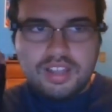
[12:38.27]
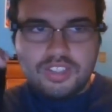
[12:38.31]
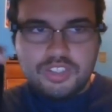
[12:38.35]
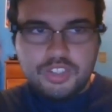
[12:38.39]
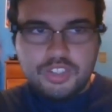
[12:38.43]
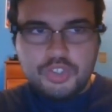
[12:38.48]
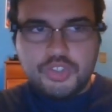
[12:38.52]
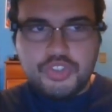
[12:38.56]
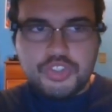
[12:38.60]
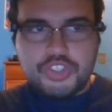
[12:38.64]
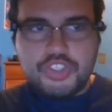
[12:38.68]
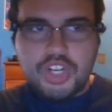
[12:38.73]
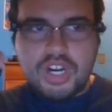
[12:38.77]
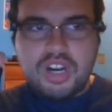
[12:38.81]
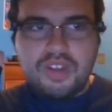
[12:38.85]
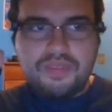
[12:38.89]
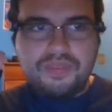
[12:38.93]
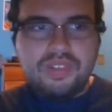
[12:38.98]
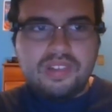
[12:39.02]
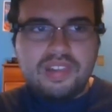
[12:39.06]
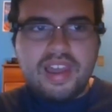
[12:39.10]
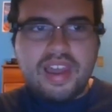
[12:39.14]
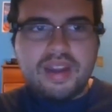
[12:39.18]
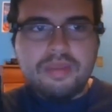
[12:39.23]
you should
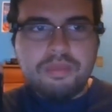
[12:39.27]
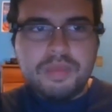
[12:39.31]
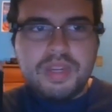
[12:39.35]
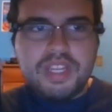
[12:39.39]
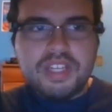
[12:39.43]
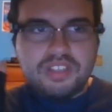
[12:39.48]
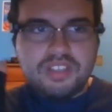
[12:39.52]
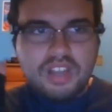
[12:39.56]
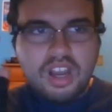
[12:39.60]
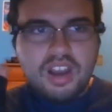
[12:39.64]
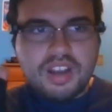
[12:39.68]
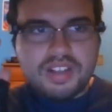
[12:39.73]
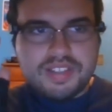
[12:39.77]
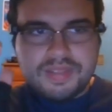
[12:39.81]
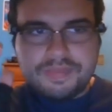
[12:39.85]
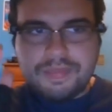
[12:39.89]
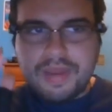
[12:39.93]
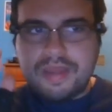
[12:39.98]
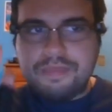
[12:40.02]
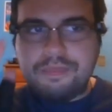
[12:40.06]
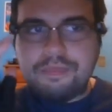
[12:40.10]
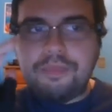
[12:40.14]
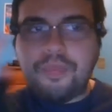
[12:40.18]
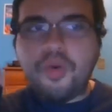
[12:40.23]
have let me talk to
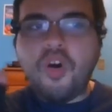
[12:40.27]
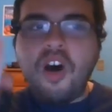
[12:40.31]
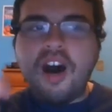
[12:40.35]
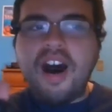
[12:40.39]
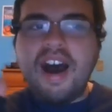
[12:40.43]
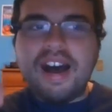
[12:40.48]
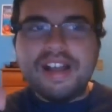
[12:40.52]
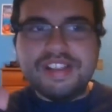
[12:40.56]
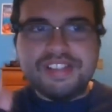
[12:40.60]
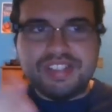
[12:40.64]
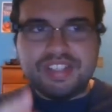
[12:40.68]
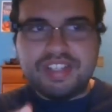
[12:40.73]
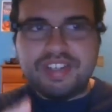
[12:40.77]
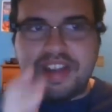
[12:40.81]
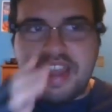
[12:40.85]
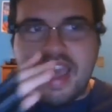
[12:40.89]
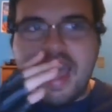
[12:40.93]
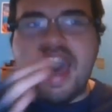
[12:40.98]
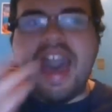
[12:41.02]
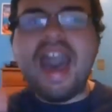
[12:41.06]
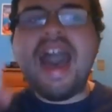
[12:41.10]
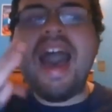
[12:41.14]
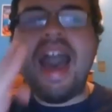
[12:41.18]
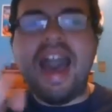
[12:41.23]
my boss and
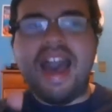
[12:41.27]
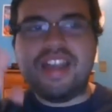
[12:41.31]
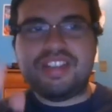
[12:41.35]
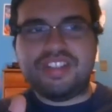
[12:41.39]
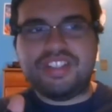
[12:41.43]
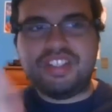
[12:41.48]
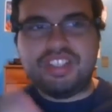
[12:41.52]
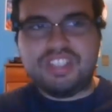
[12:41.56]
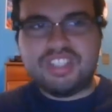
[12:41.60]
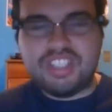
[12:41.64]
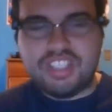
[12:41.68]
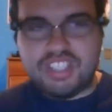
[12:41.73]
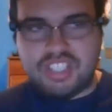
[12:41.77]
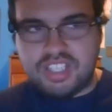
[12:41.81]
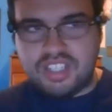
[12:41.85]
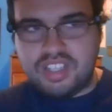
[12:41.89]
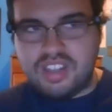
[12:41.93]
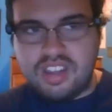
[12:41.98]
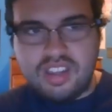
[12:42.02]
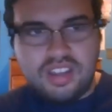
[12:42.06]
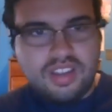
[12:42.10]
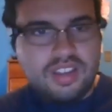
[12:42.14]
ask."